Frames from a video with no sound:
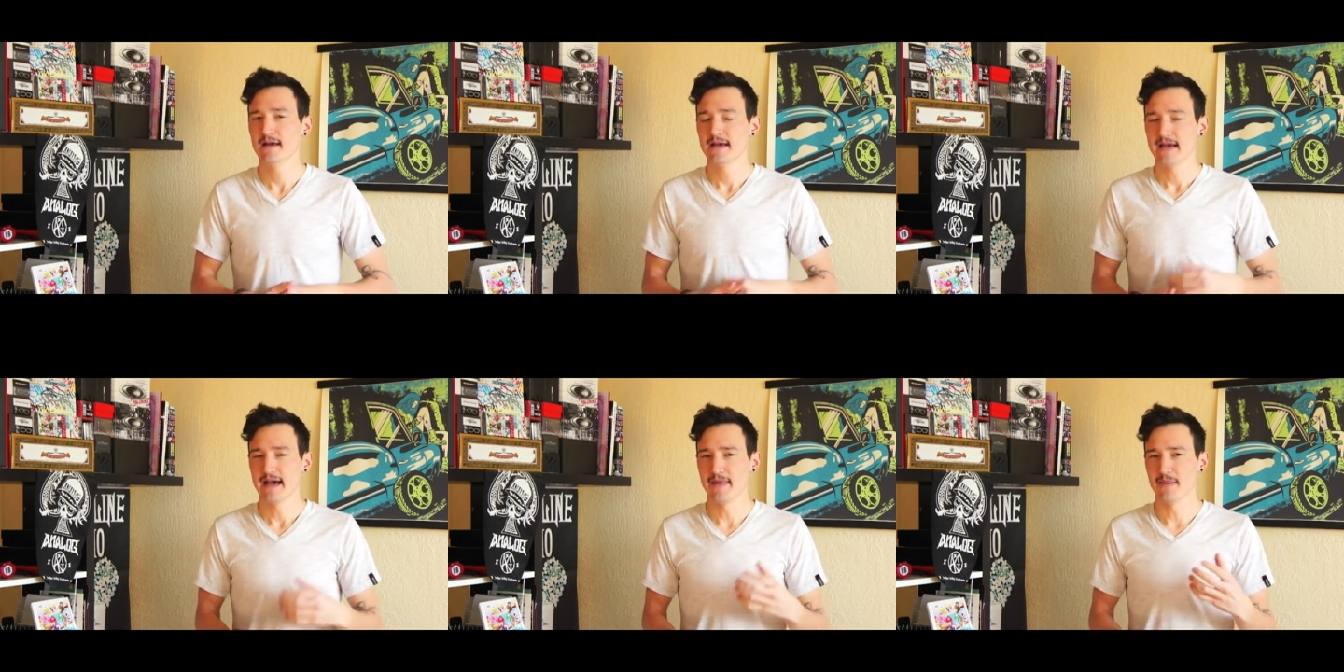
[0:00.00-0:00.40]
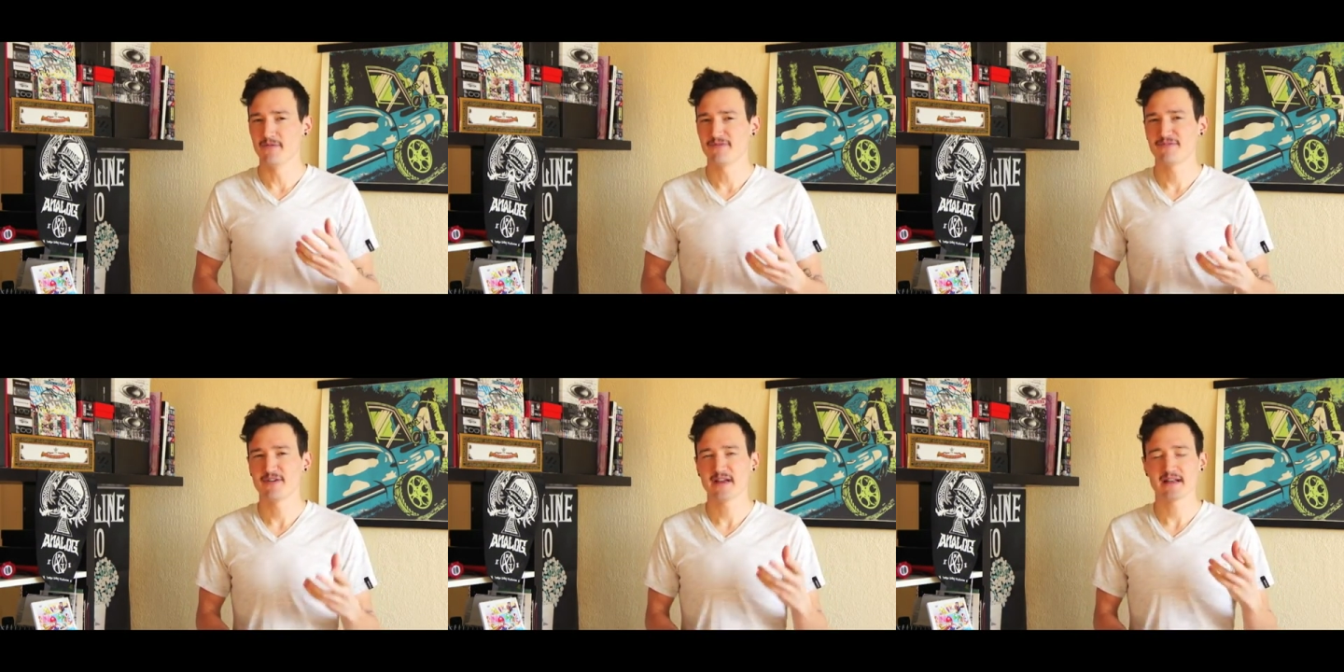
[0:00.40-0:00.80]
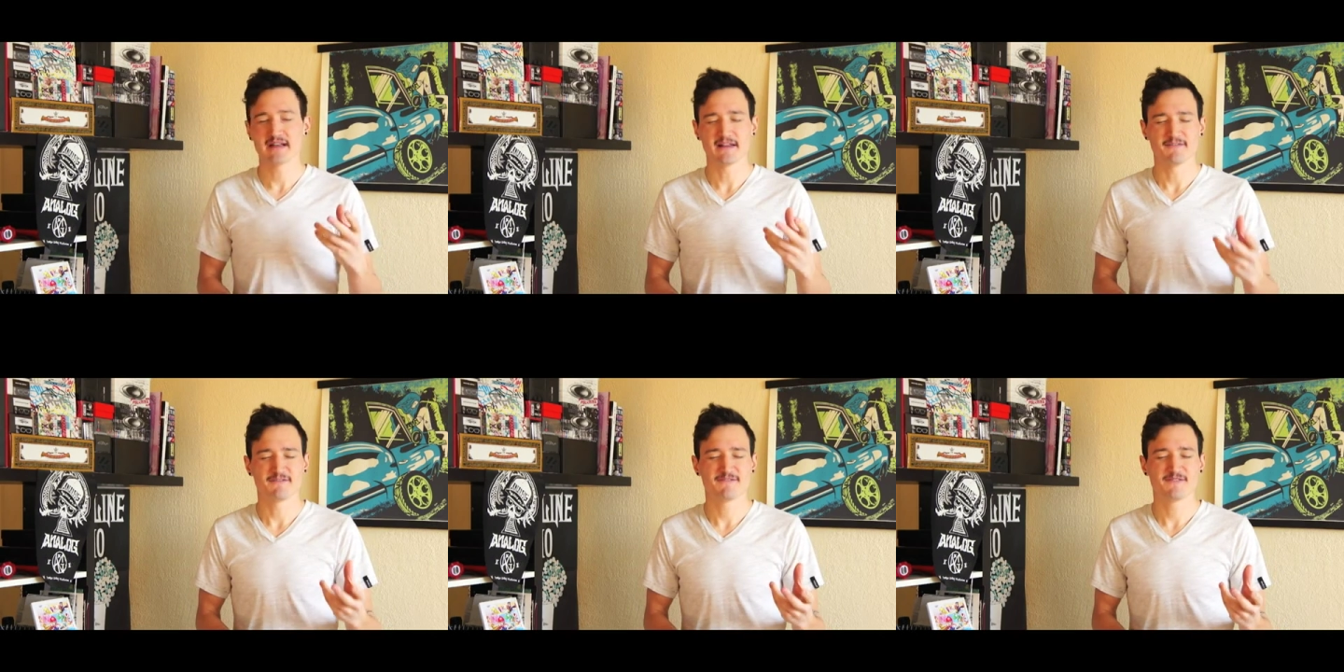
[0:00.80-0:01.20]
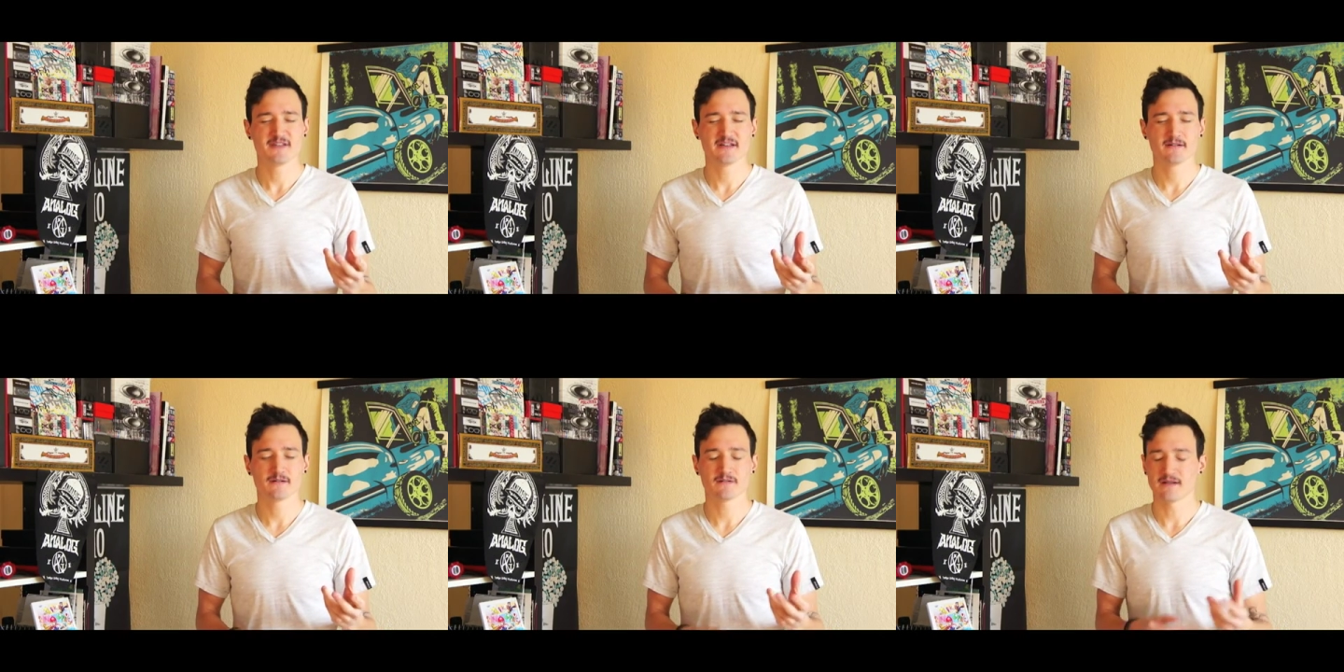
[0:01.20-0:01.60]
and the fit and
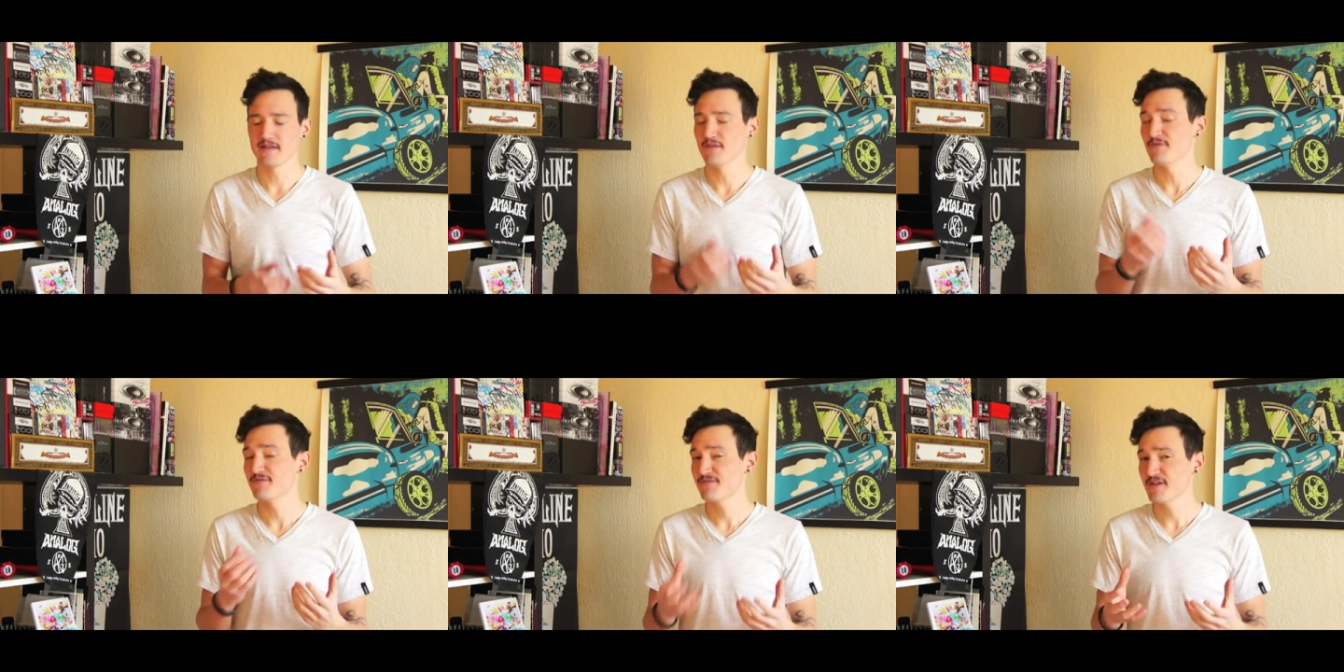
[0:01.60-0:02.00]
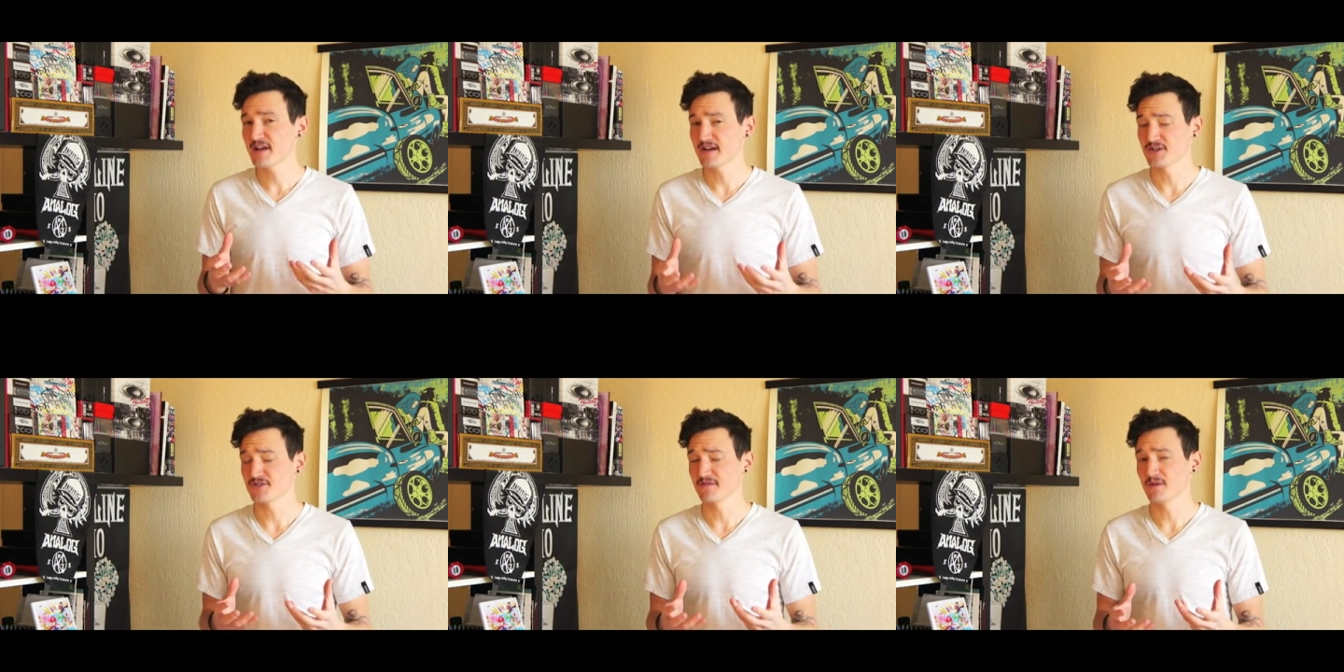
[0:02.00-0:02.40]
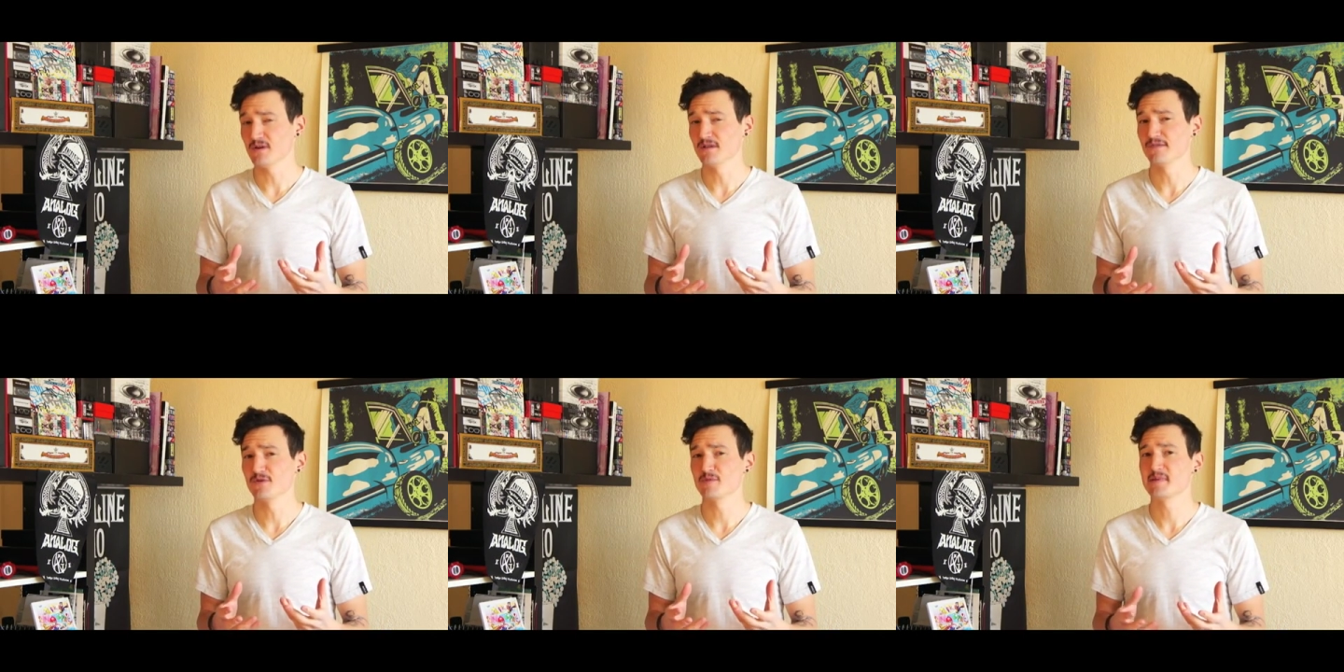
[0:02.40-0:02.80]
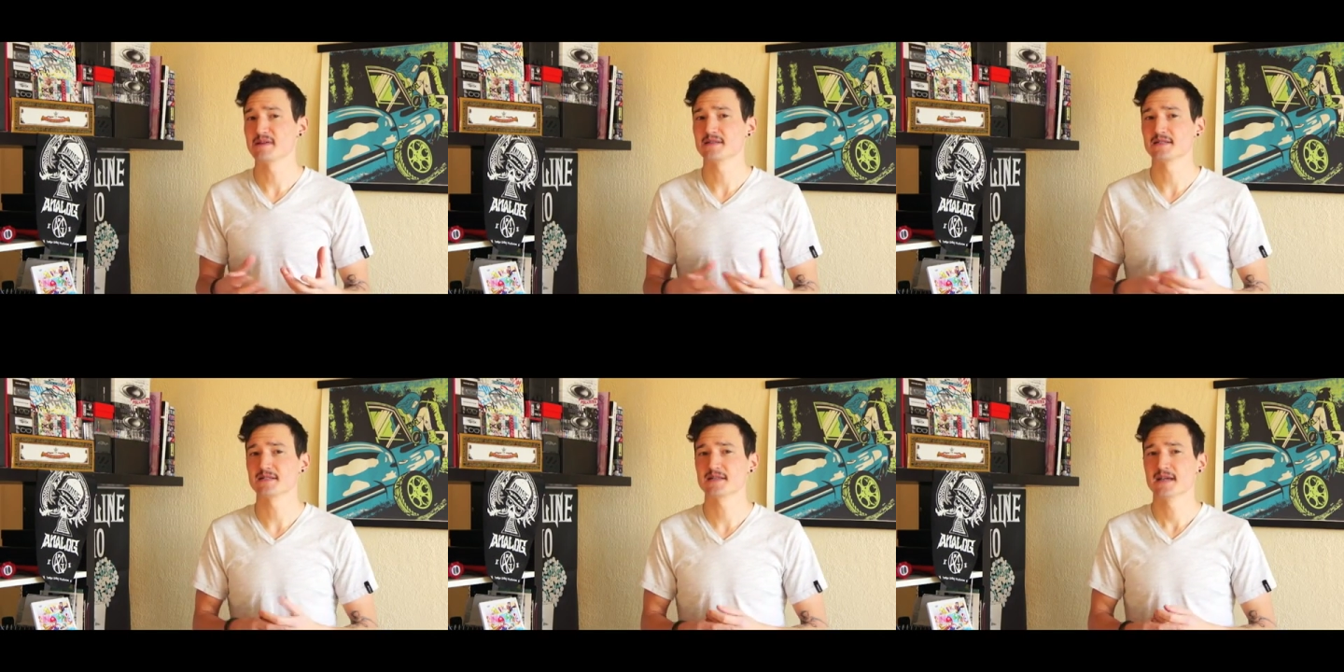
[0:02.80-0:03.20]
feel and the finish of all of their
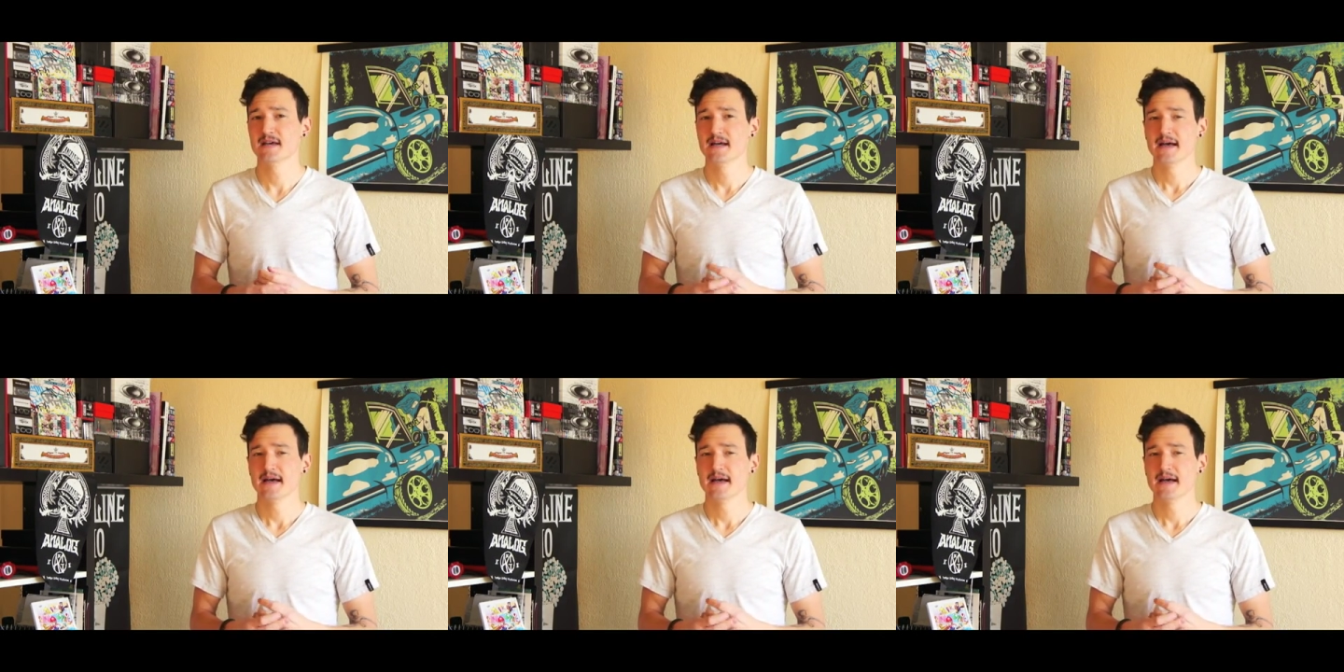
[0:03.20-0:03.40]
pieces